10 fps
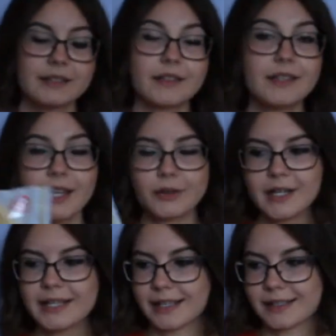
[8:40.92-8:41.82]
the
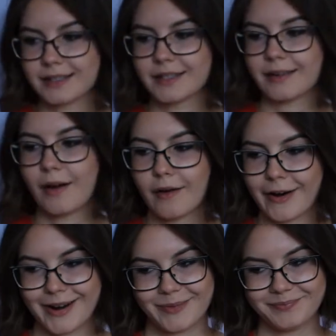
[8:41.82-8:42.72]
ingredients
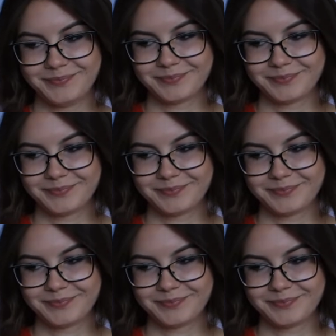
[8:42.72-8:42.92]
are